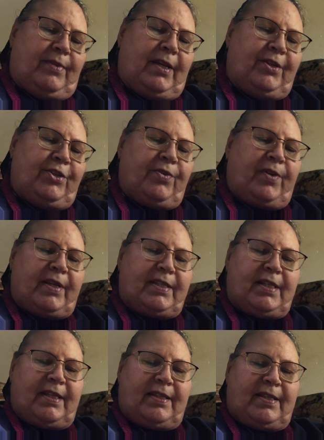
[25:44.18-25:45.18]

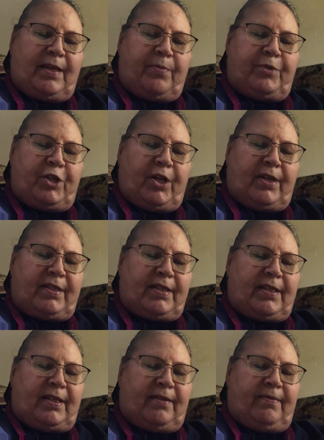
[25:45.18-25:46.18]
interesting
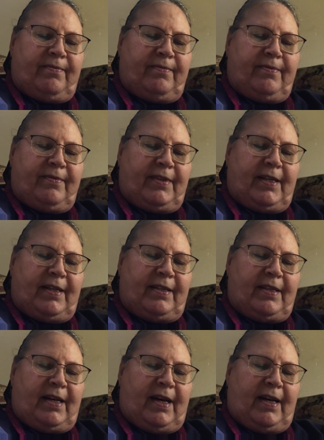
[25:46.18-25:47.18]
subjects and
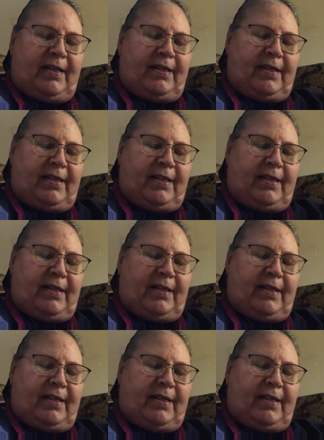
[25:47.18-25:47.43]
that.